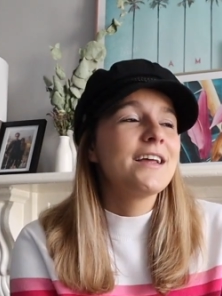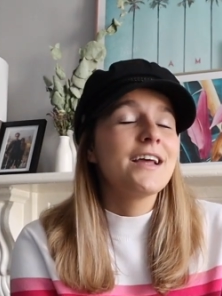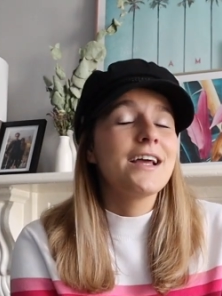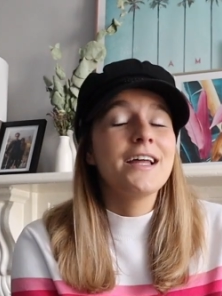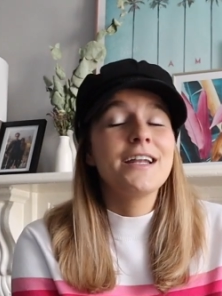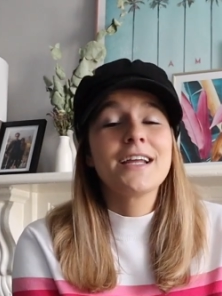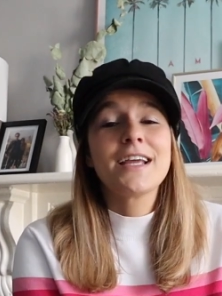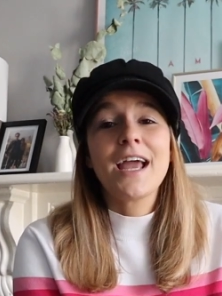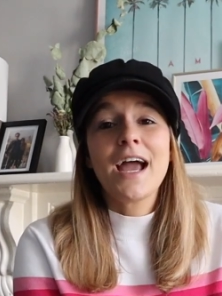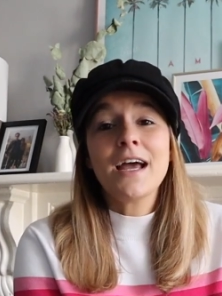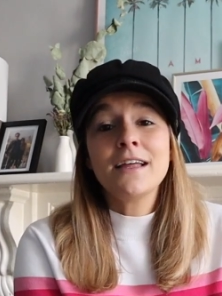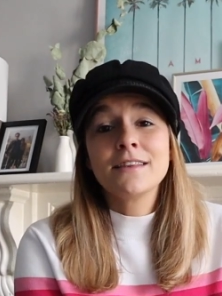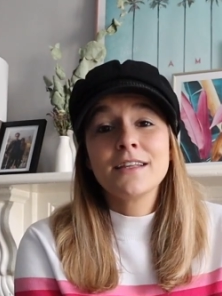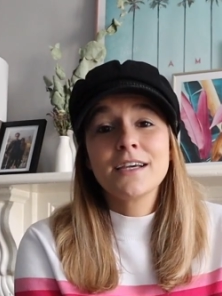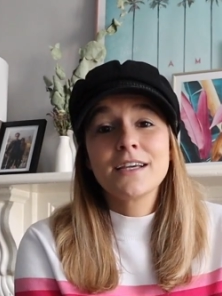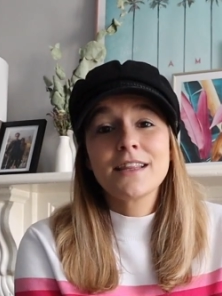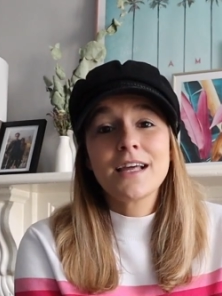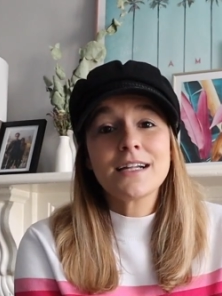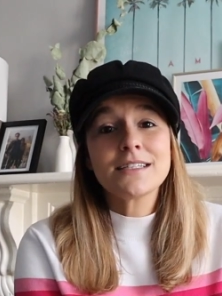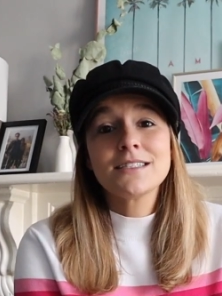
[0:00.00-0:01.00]
And again,
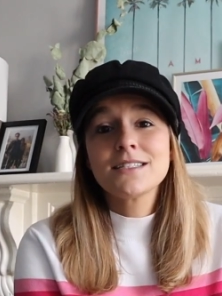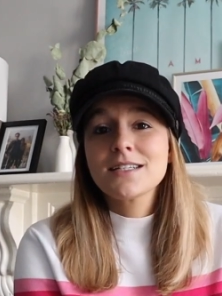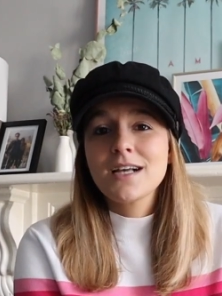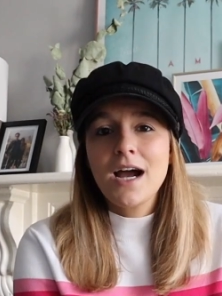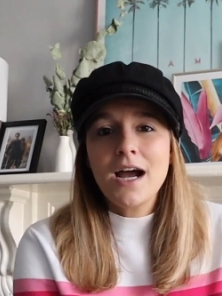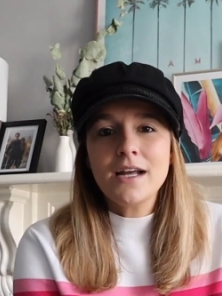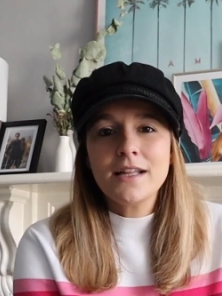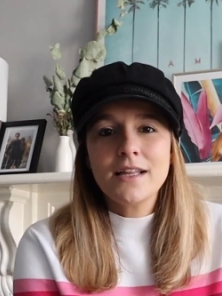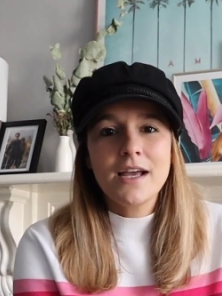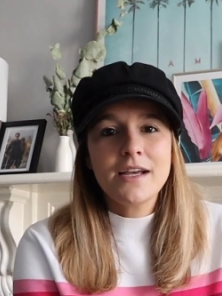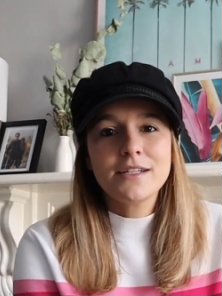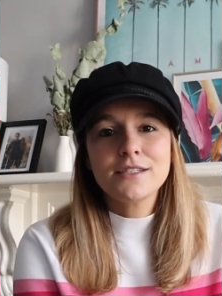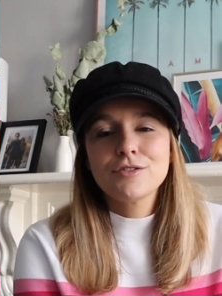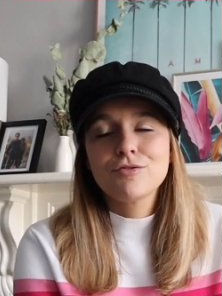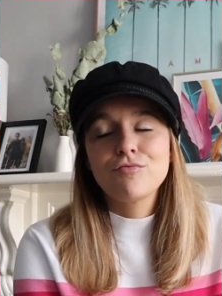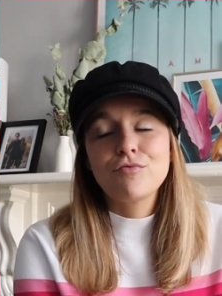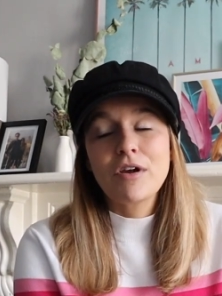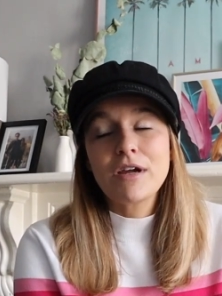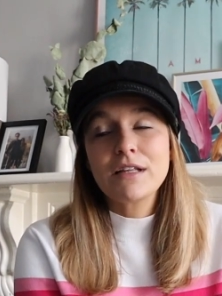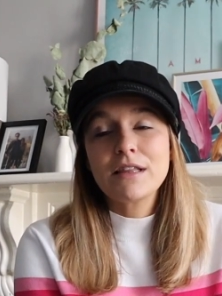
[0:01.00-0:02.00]
like, that skyline is
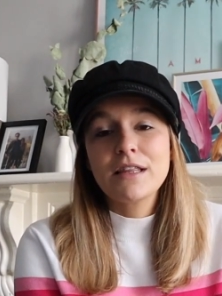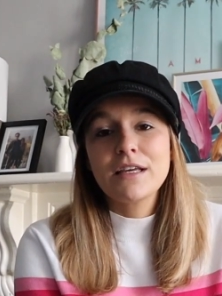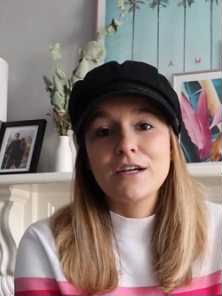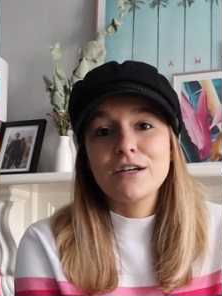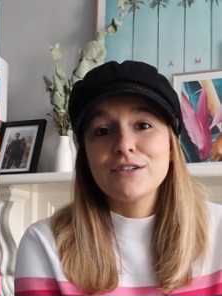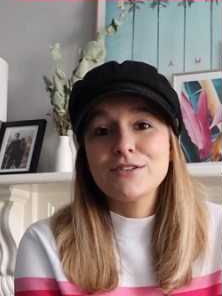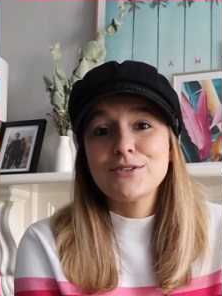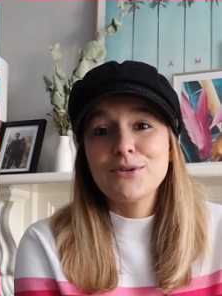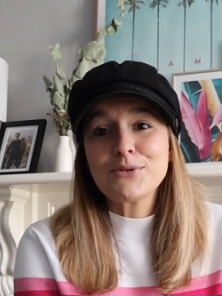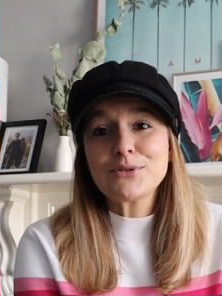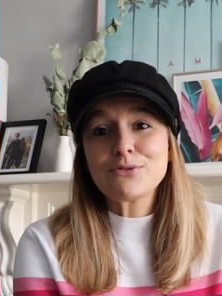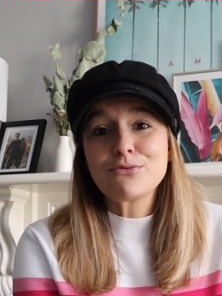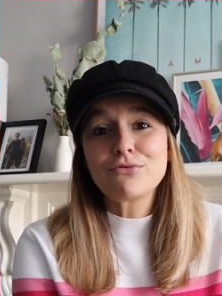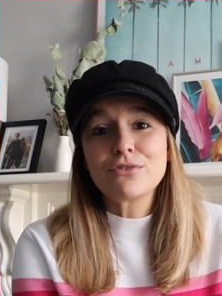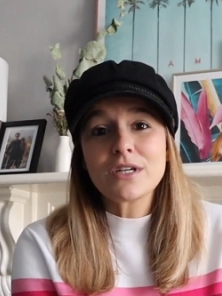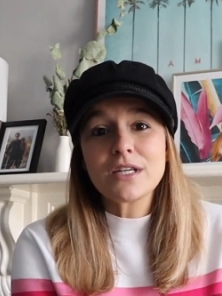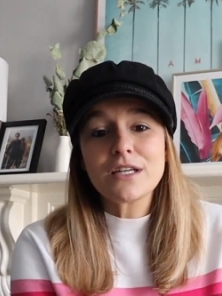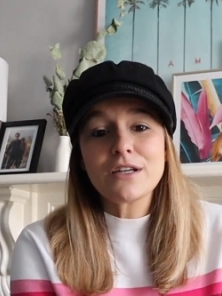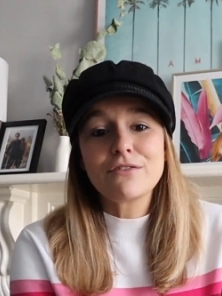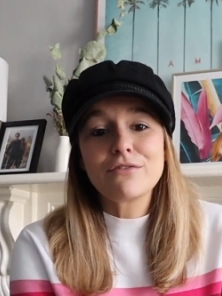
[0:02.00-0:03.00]
right there, so it's
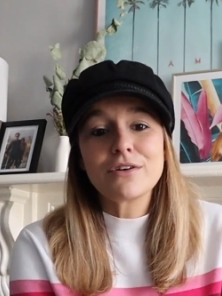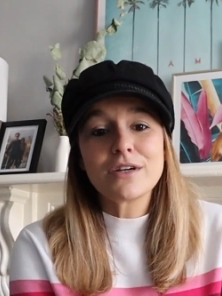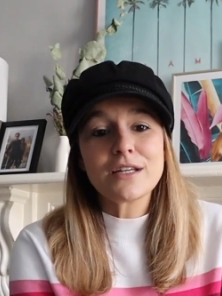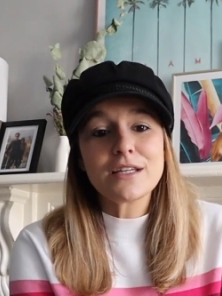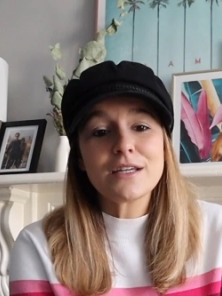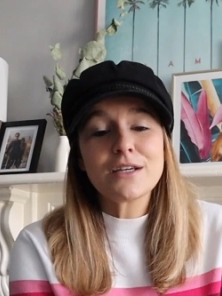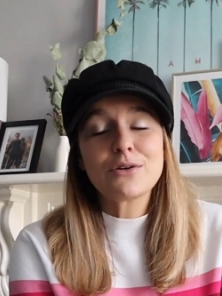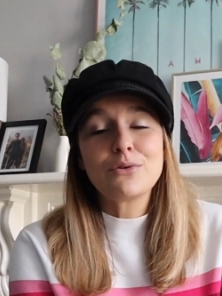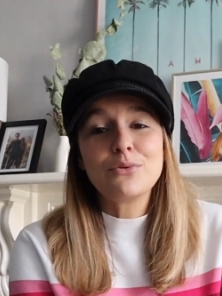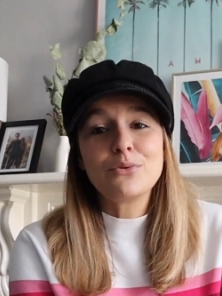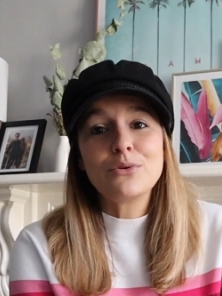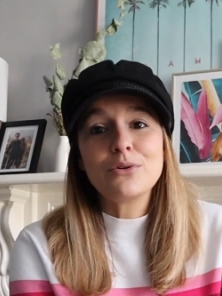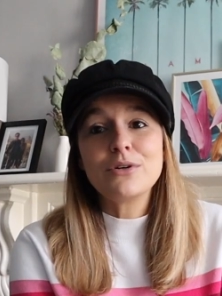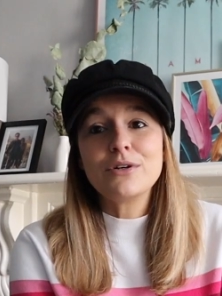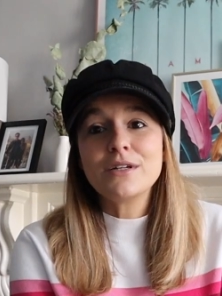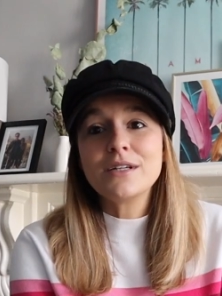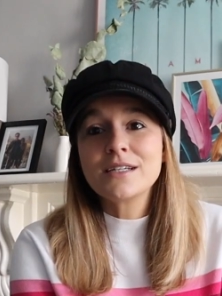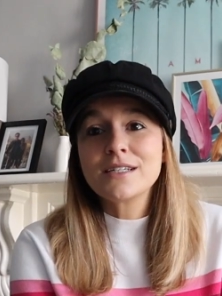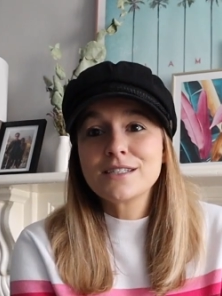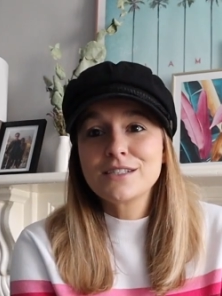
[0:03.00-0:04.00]
really, really
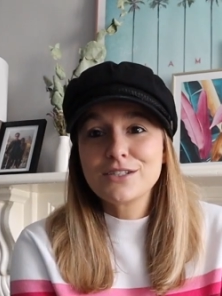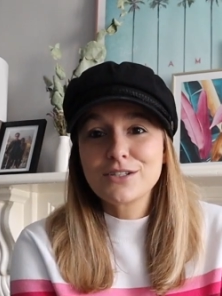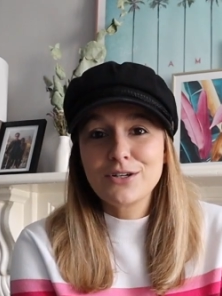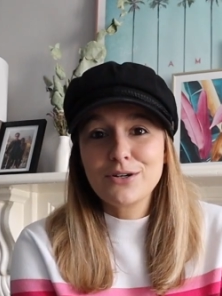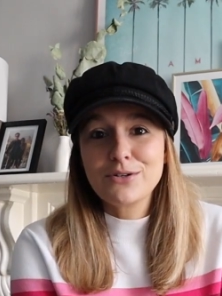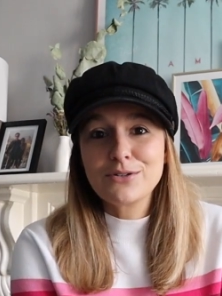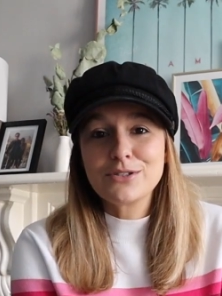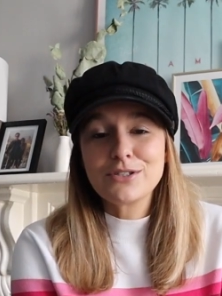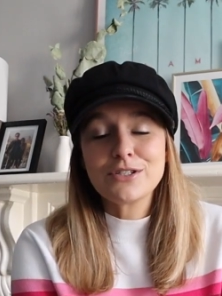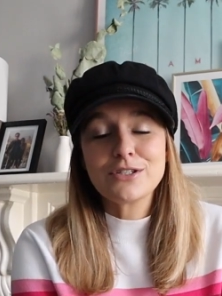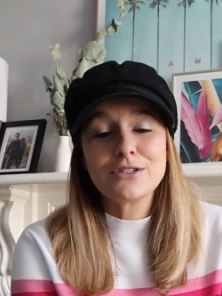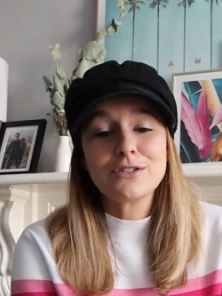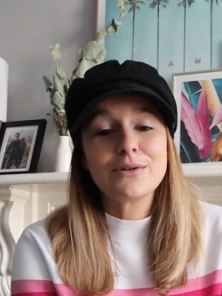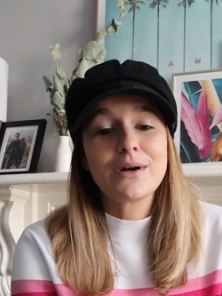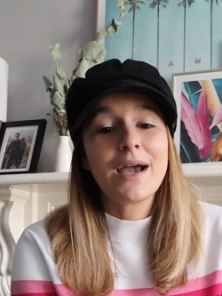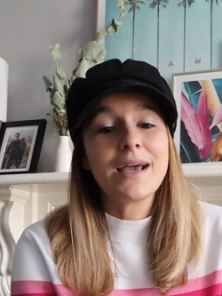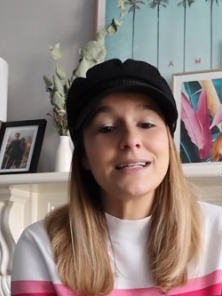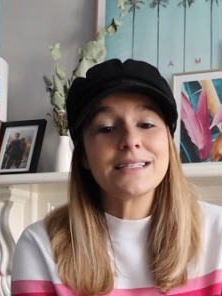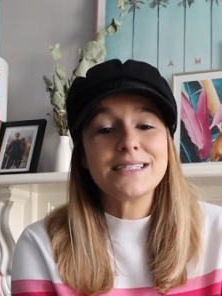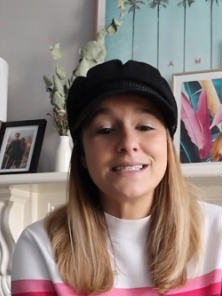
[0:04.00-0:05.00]
cool to go to
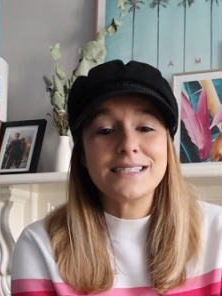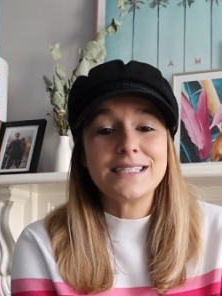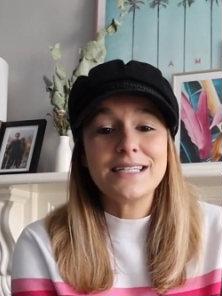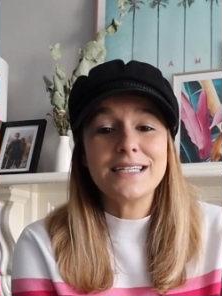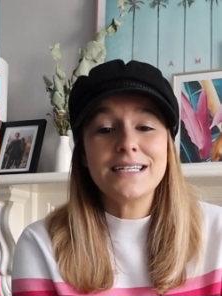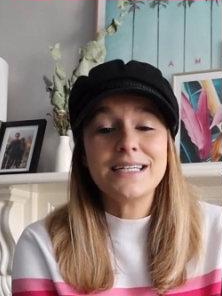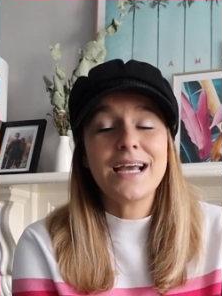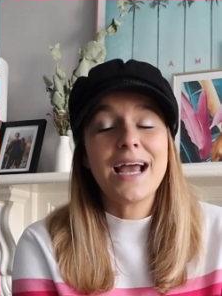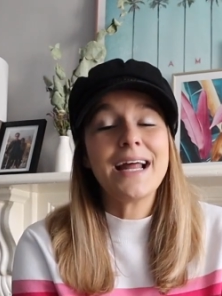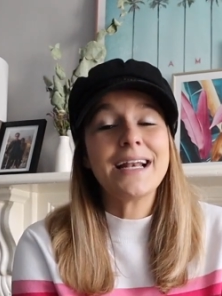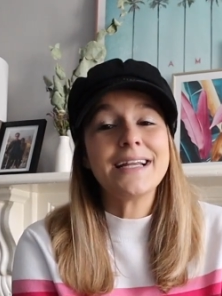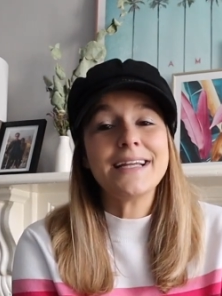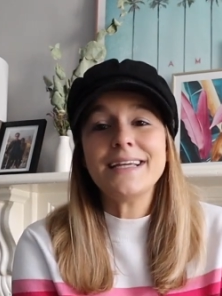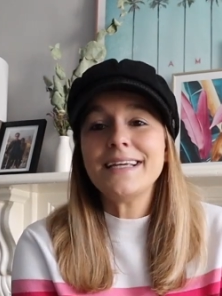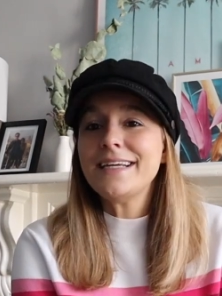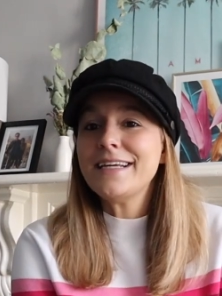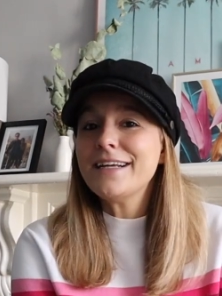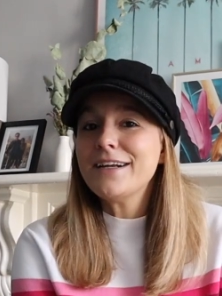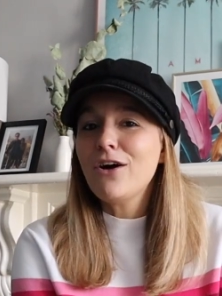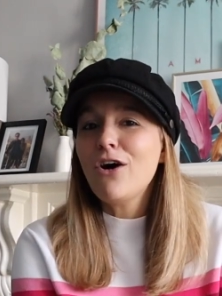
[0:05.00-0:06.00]
and see and
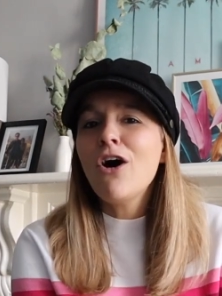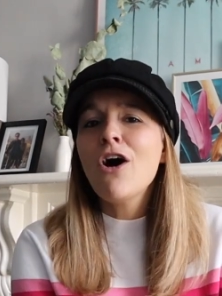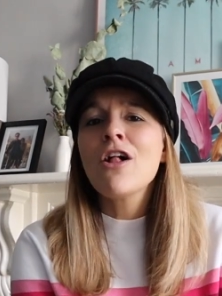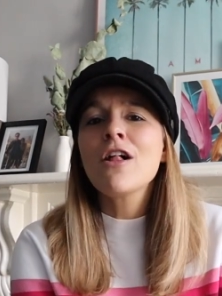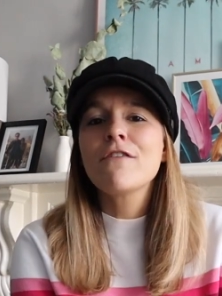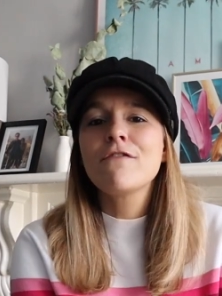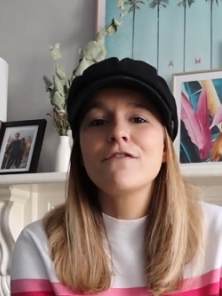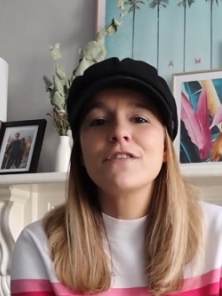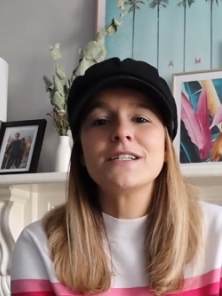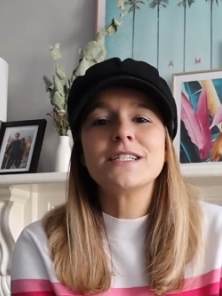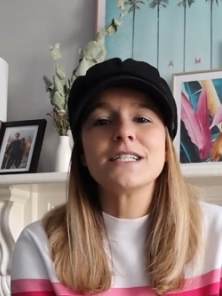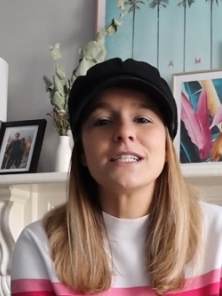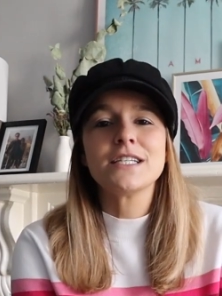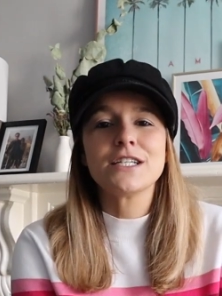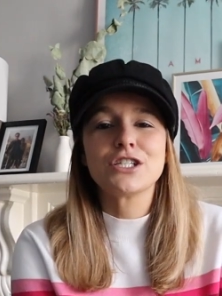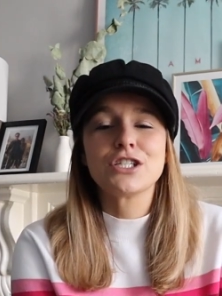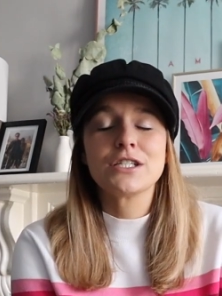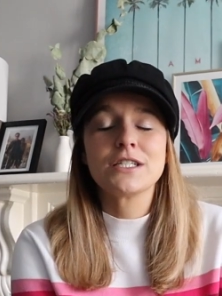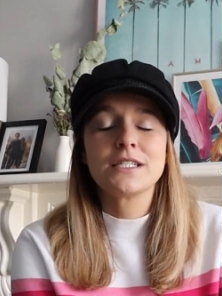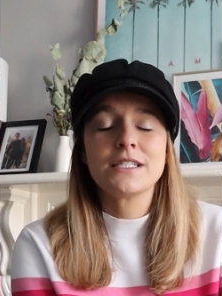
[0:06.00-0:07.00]
eat all of the
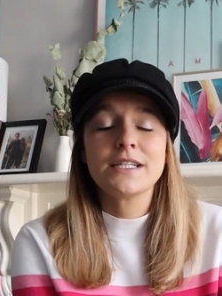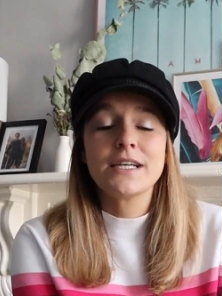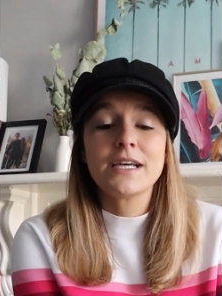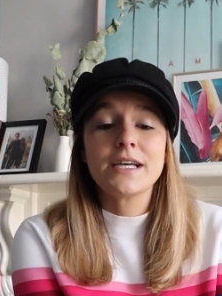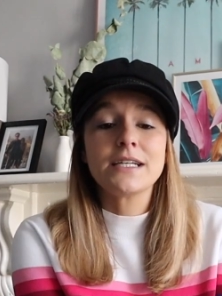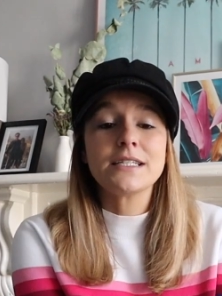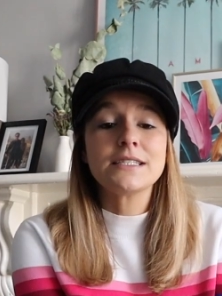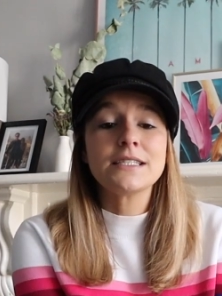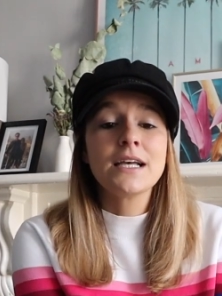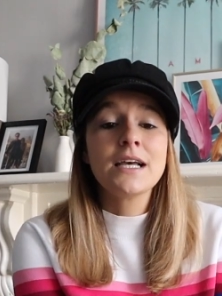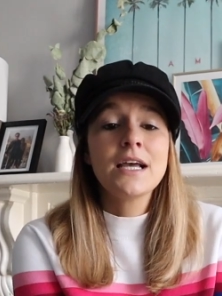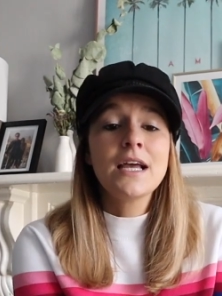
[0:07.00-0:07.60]
delicious things.